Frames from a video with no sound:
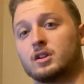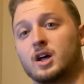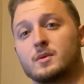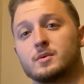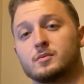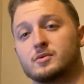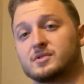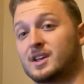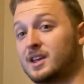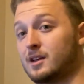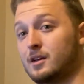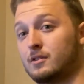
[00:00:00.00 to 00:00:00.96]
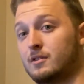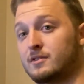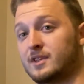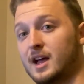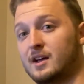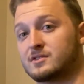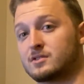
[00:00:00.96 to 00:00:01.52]
a lot of people say under
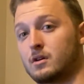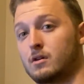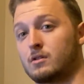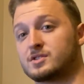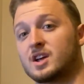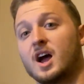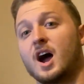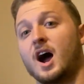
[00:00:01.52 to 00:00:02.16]
$1,000.